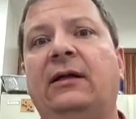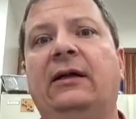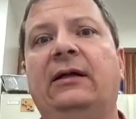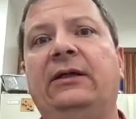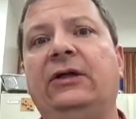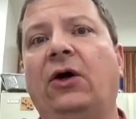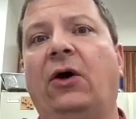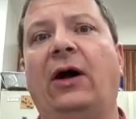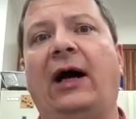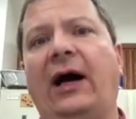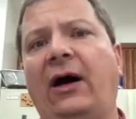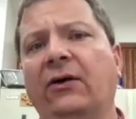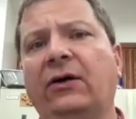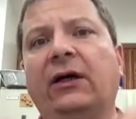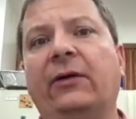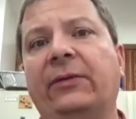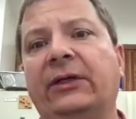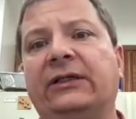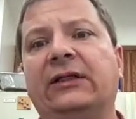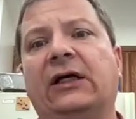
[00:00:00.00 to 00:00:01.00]
you know, how
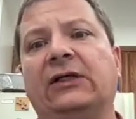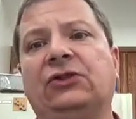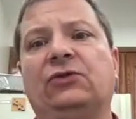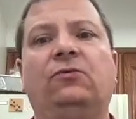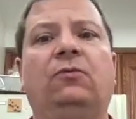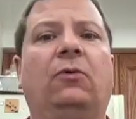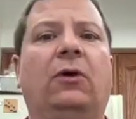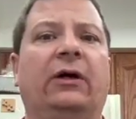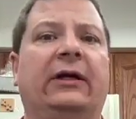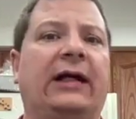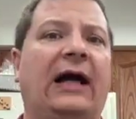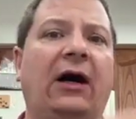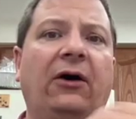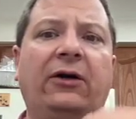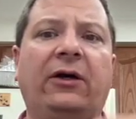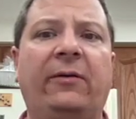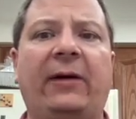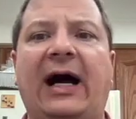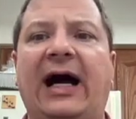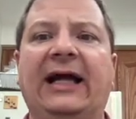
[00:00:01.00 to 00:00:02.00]
come it doesn't work? How
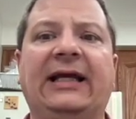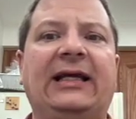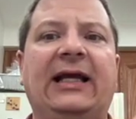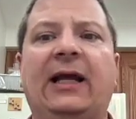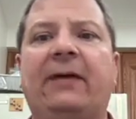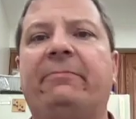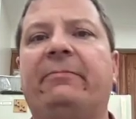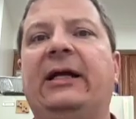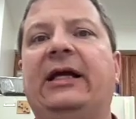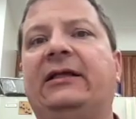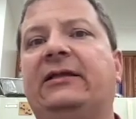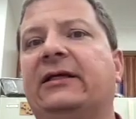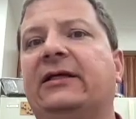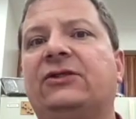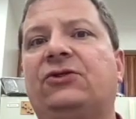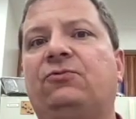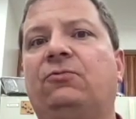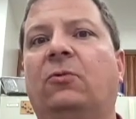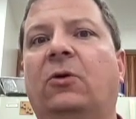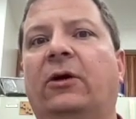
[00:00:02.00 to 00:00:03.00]
come I can't make
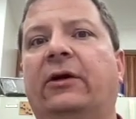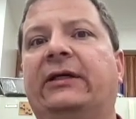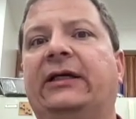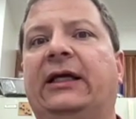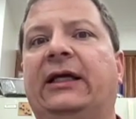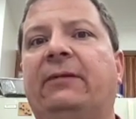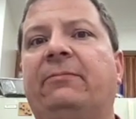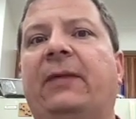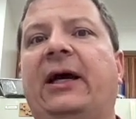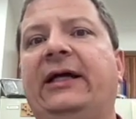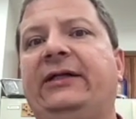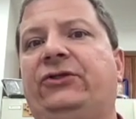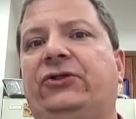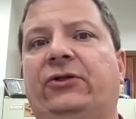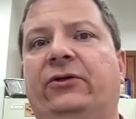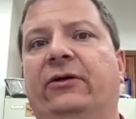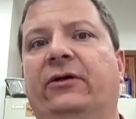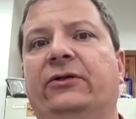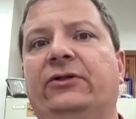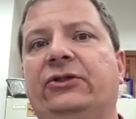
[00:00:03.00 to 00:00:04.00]
this work in my
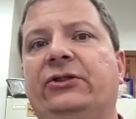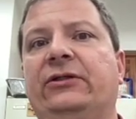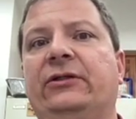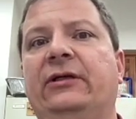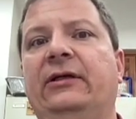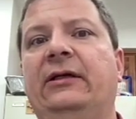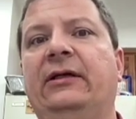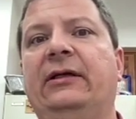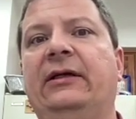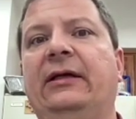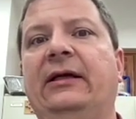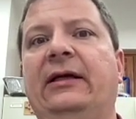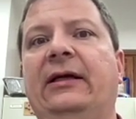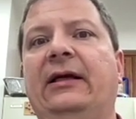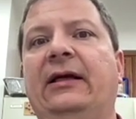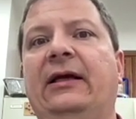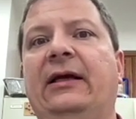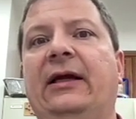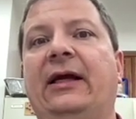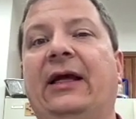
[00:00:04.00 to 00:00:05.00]
church?
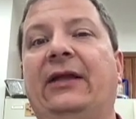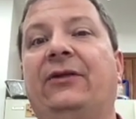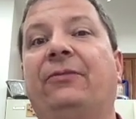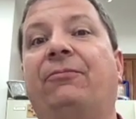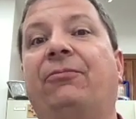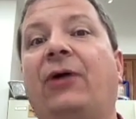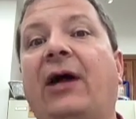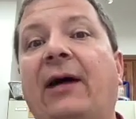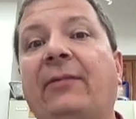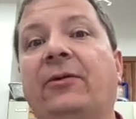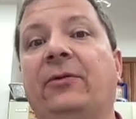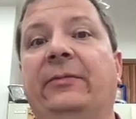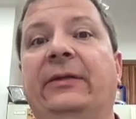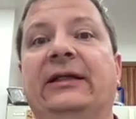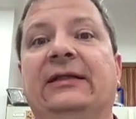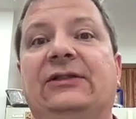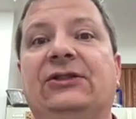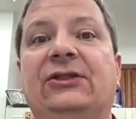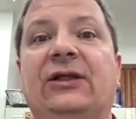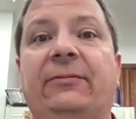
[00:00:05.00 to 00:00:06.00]
And the problem
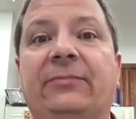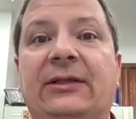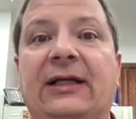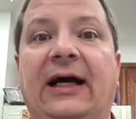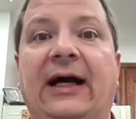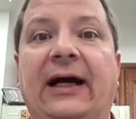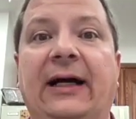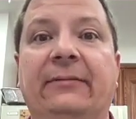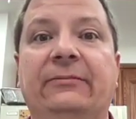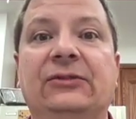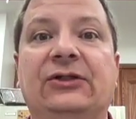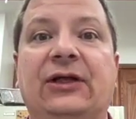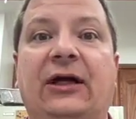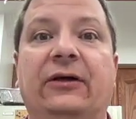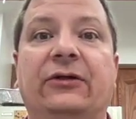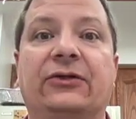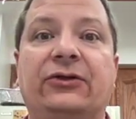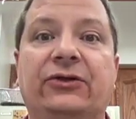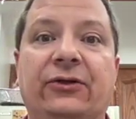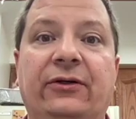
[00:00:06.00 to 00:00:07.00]
is sometimes
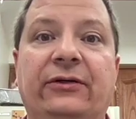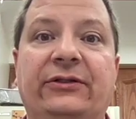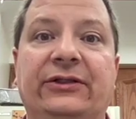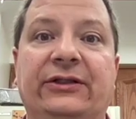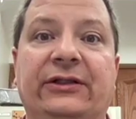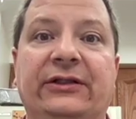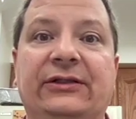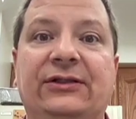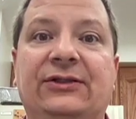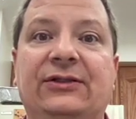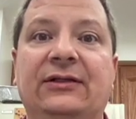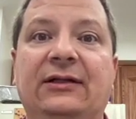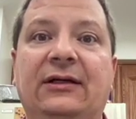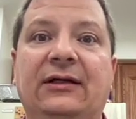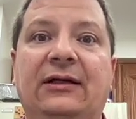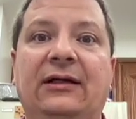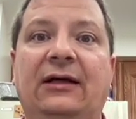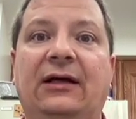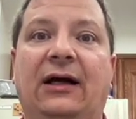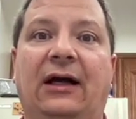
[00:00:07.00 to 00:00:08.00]
our churches
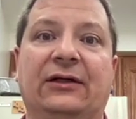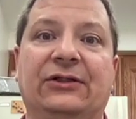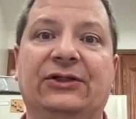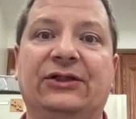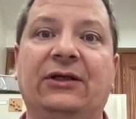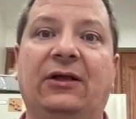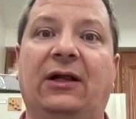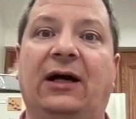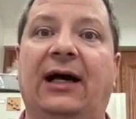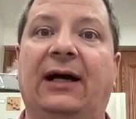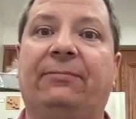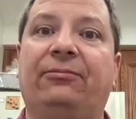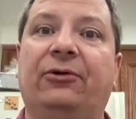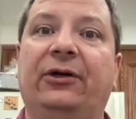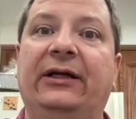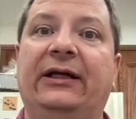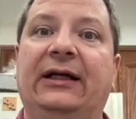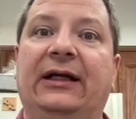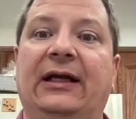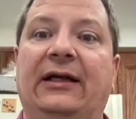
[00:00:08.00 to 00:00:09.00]
are still
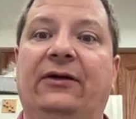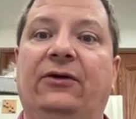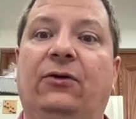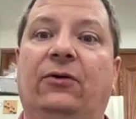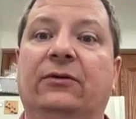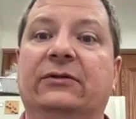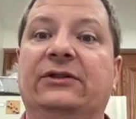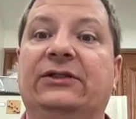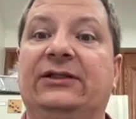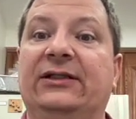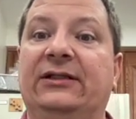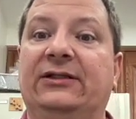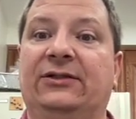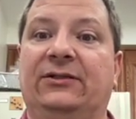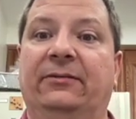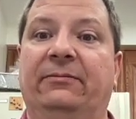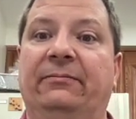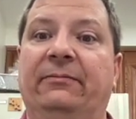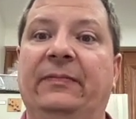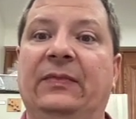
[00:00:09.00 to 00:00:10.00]
operating on an old
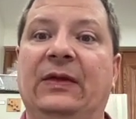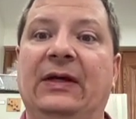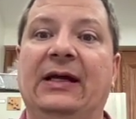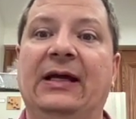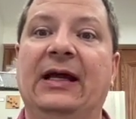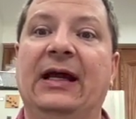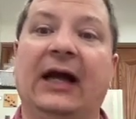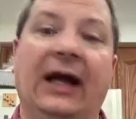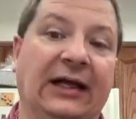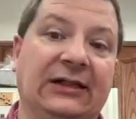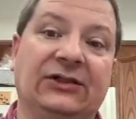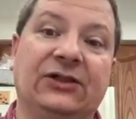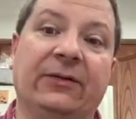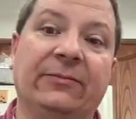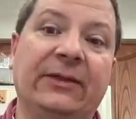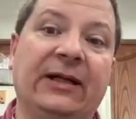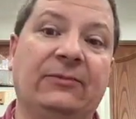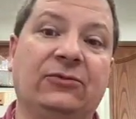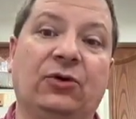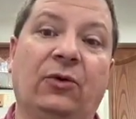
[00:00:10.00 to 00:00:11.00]
system. And
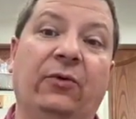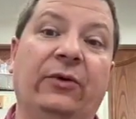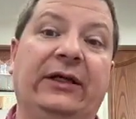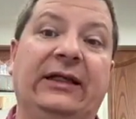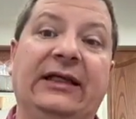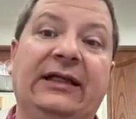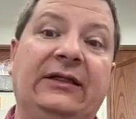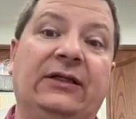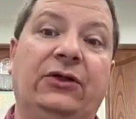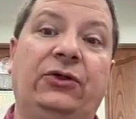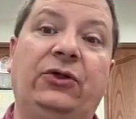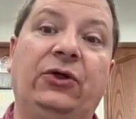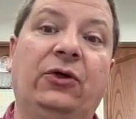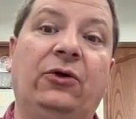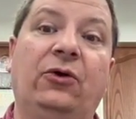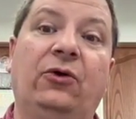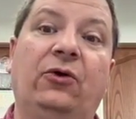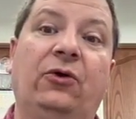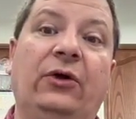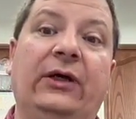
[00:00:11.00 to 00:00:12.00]
sometimes what we need to
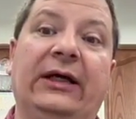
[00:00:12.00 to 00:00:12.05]
do